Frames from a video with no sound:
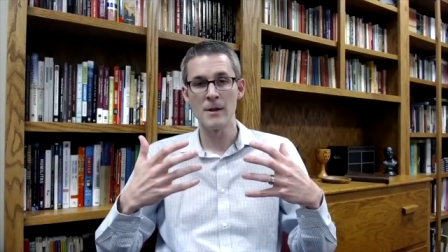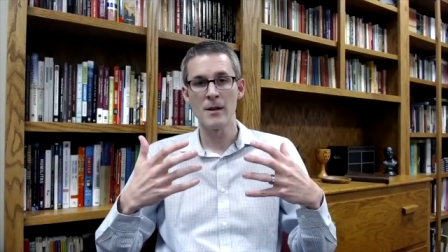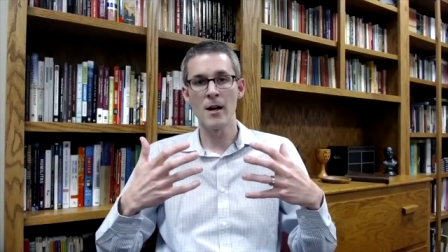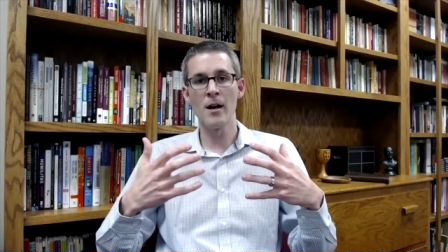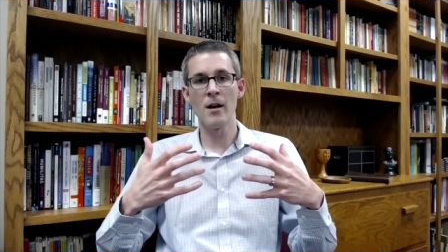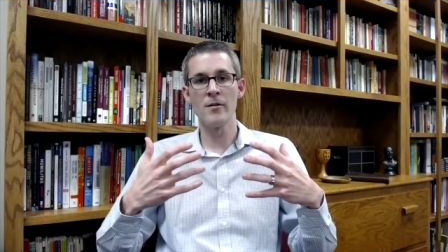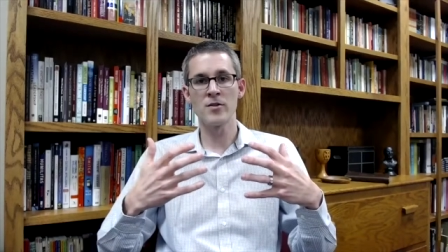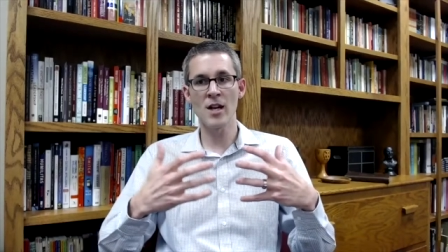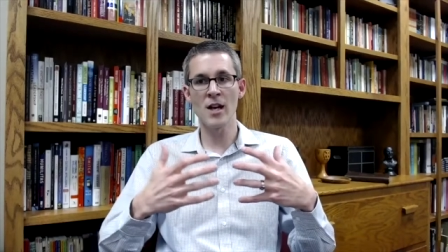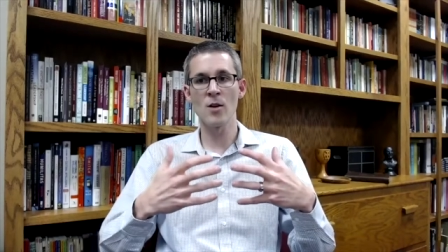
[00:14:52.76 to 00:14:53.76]
of
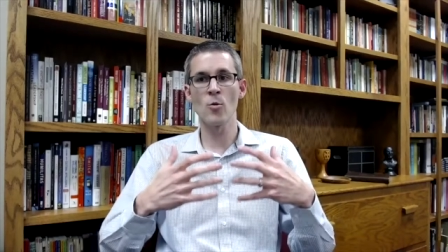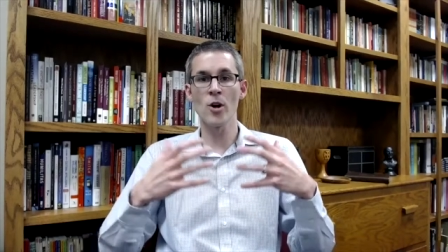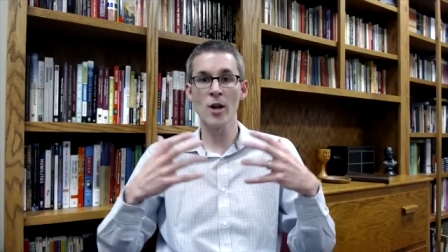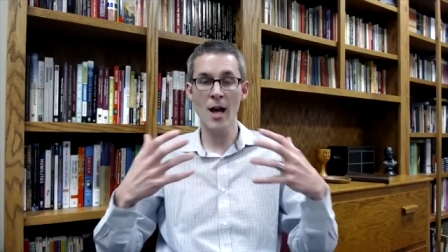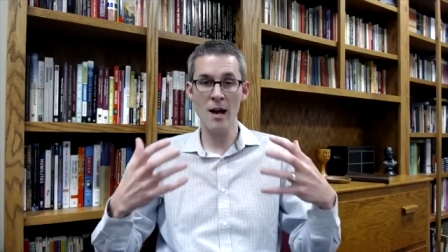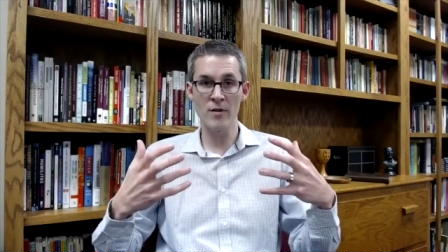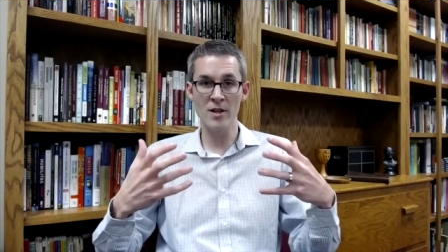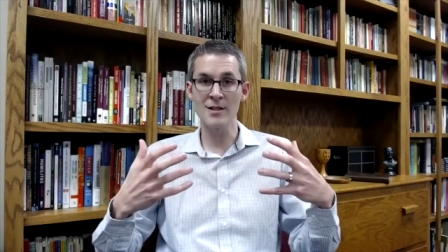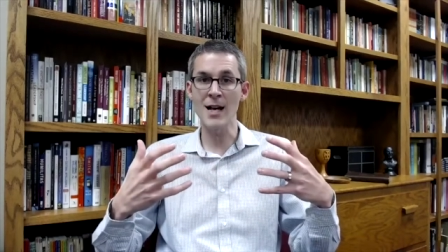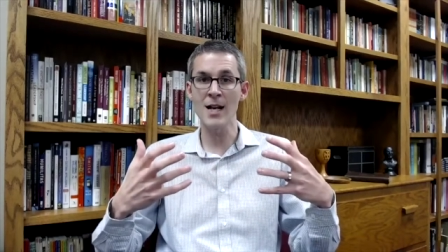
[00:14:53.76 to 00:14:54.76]
saying we're going to have this
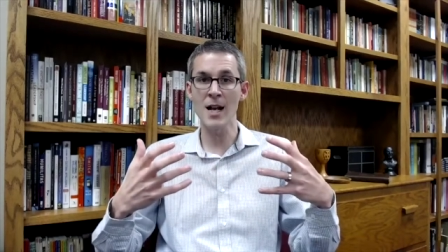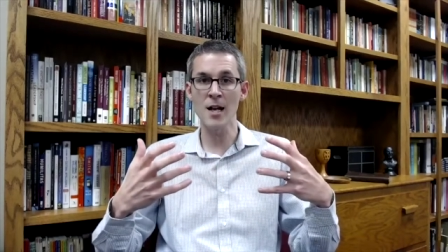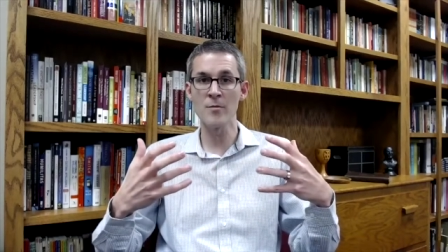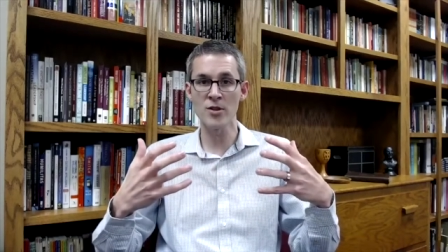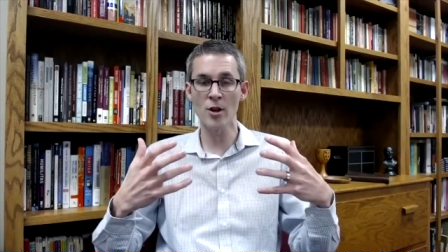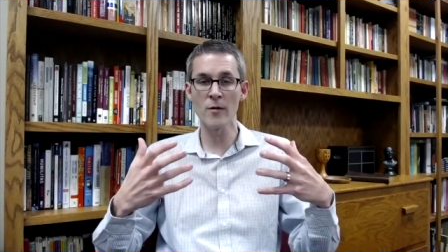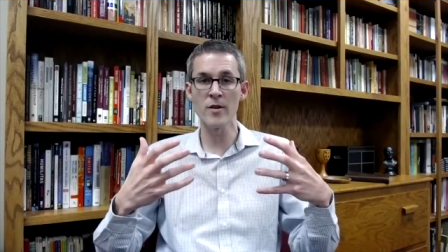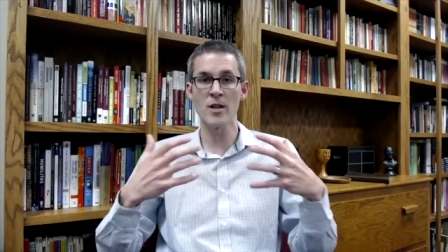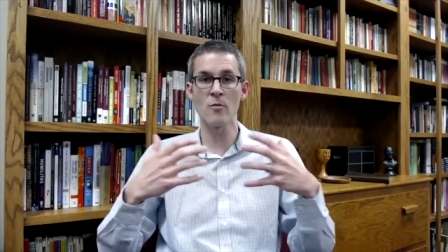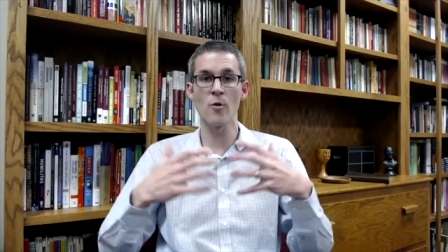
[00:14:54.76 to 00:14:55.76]
9 a.m.
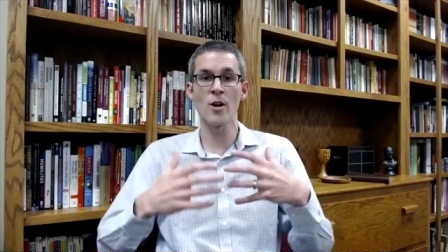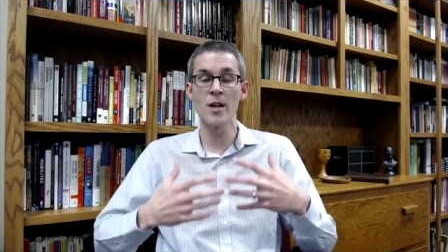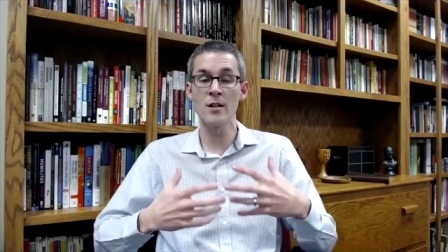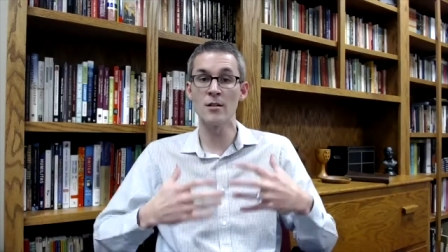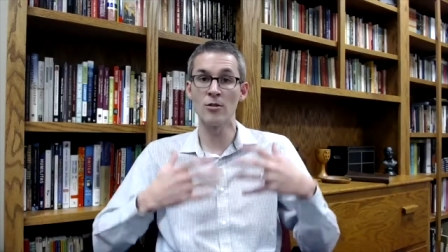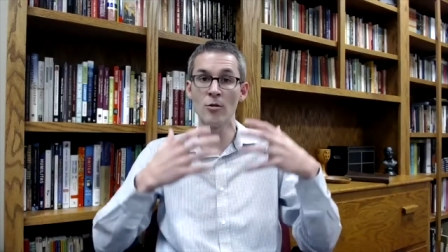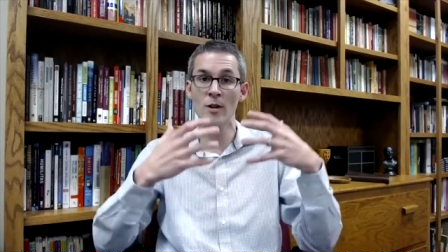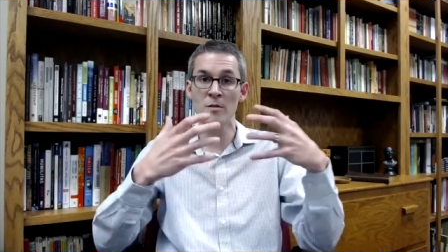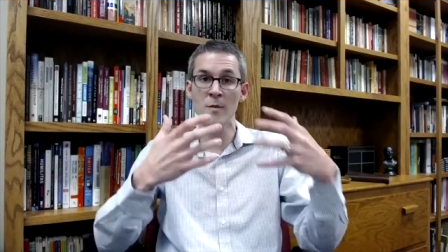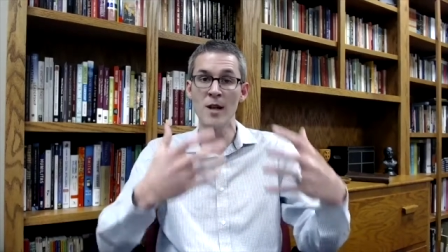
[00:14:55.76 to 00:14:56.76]
service and we're going to institute as
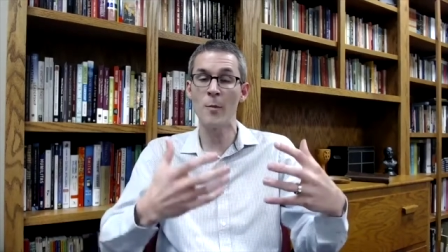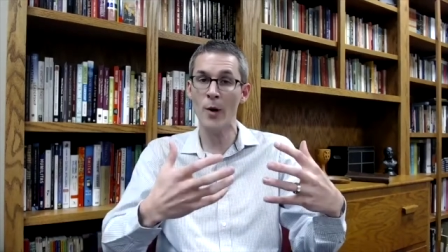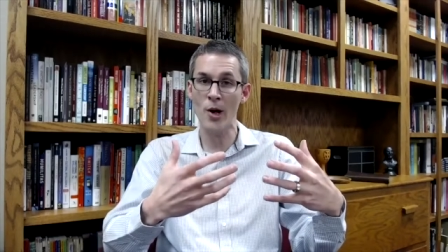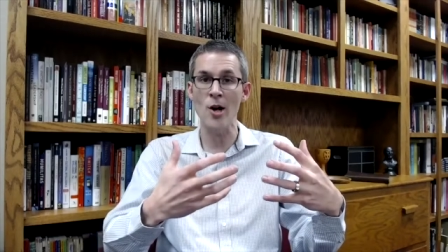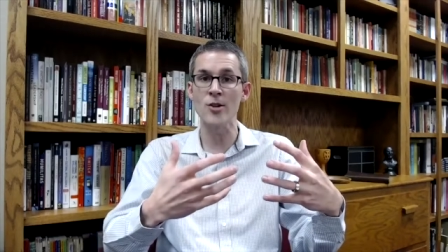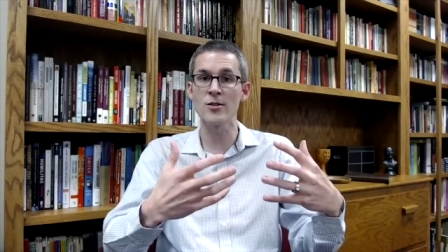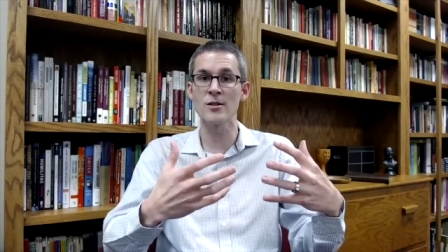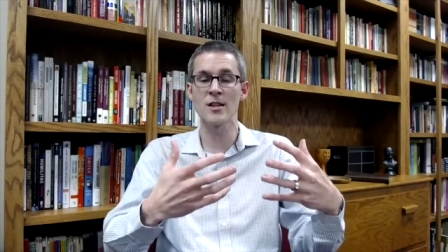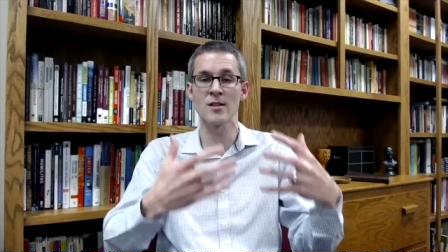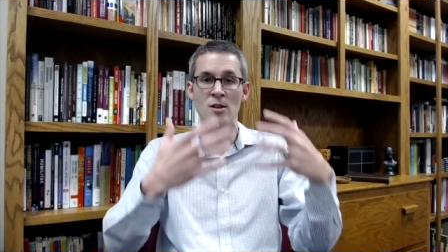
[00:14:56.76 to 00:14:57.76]
many precautions
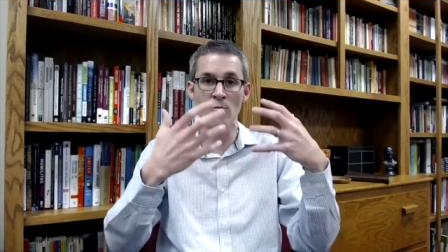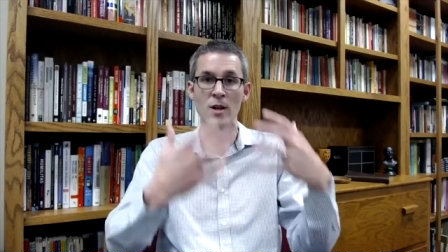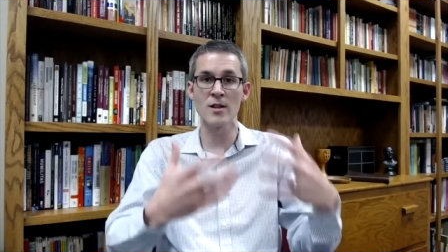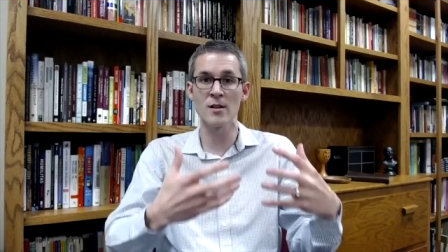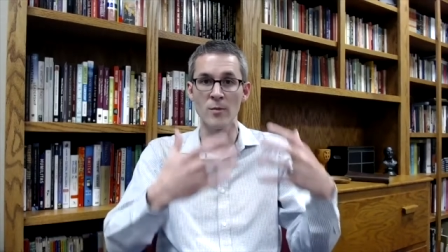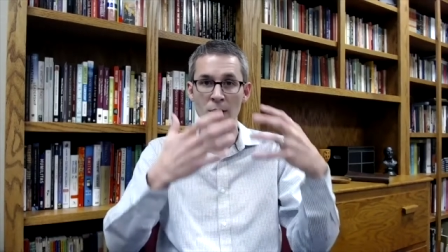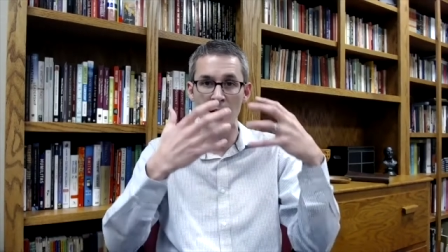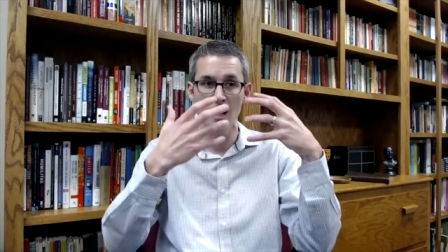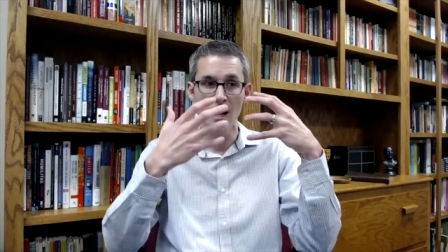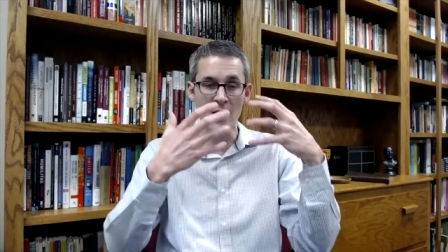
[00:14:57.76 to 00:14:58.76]
as, as reasonably
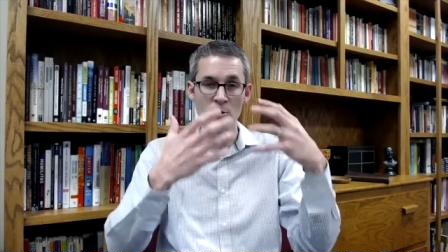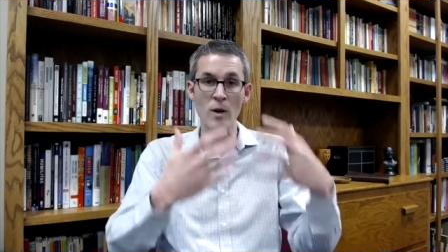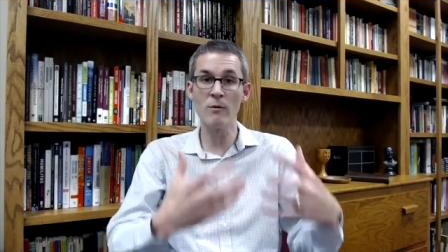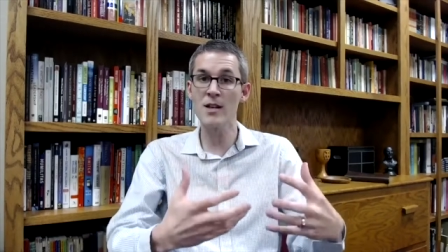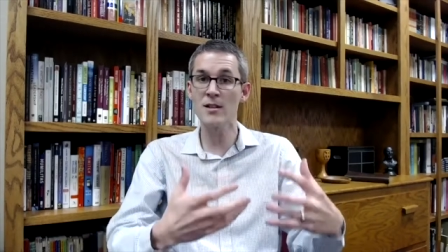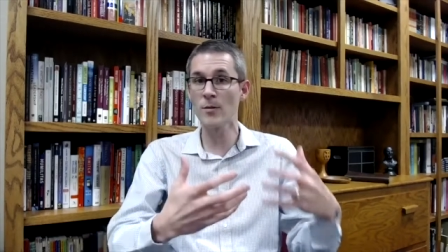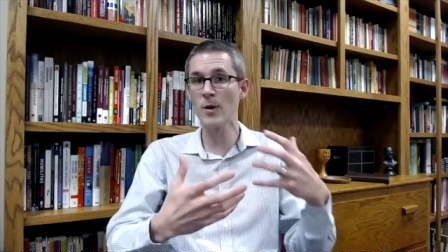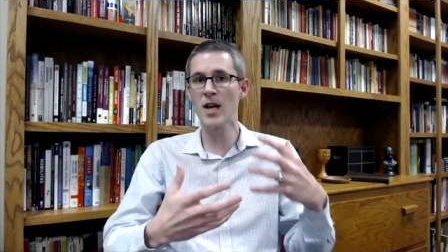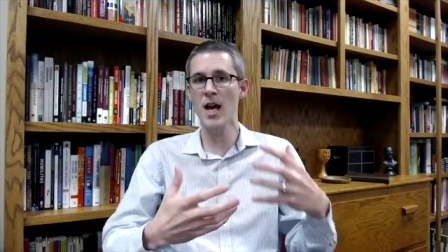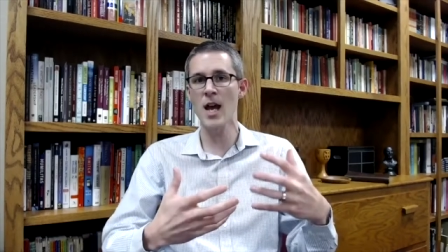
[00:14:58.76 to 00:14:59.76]
as we reasonably
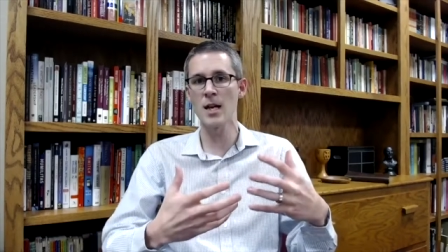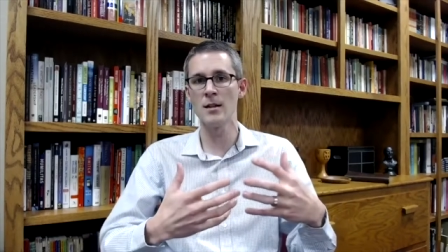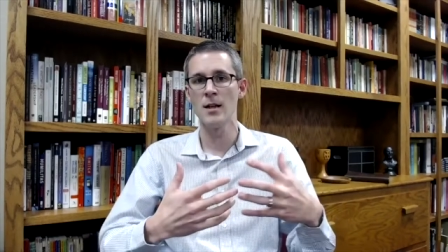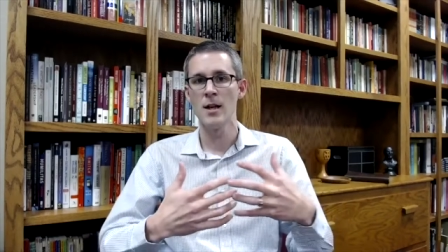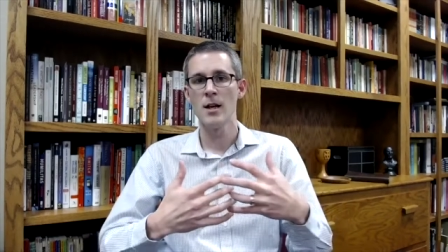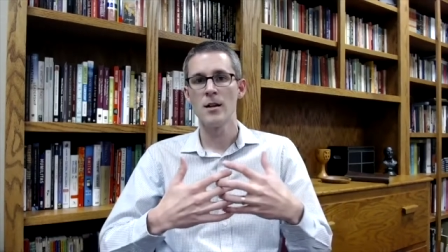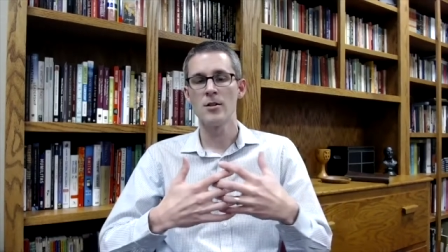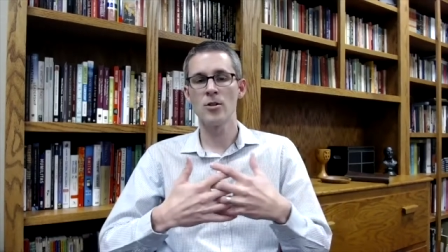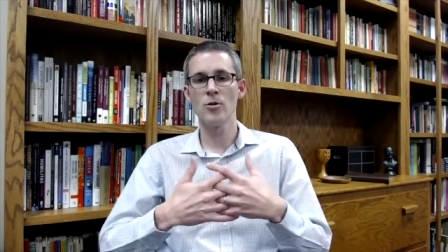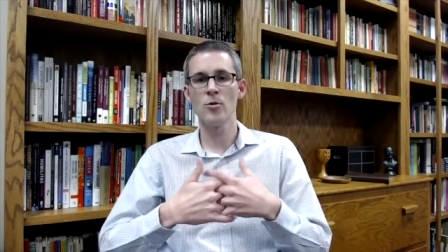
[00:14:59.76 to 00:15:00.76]
can
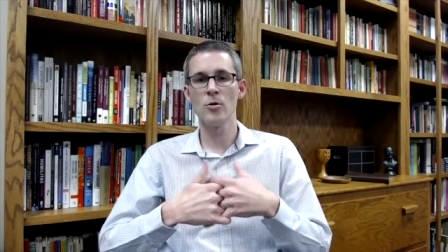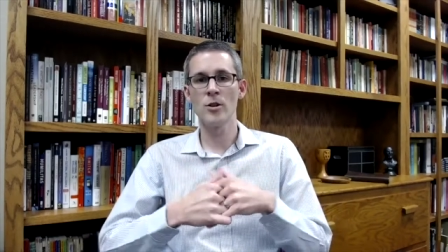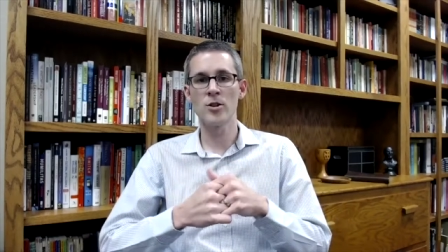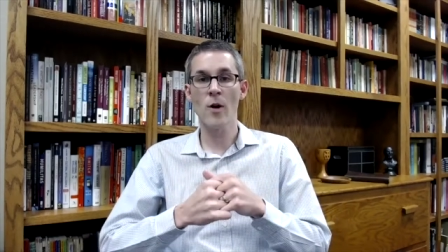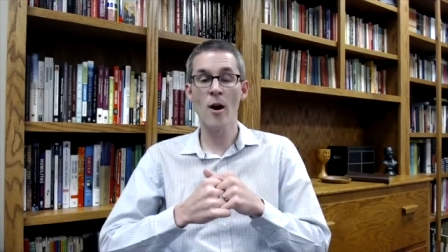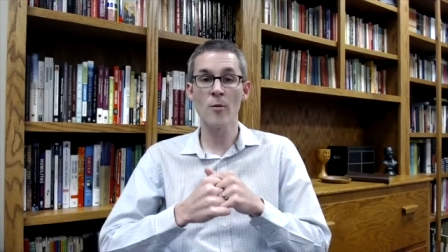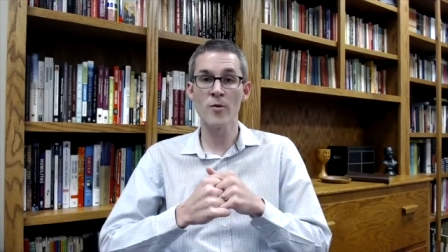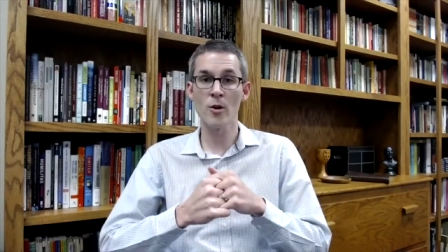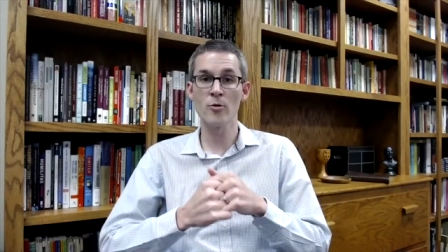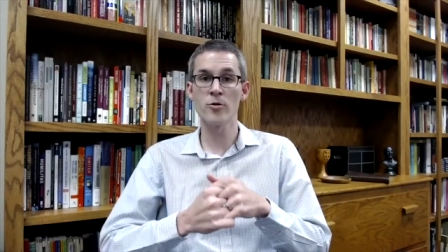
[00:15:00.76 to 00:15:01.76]
to to help
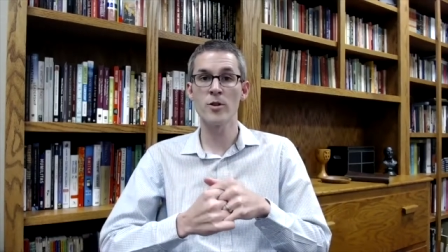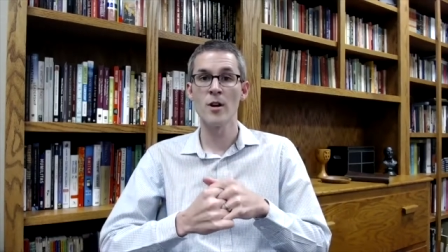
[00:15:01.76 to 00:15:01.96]
those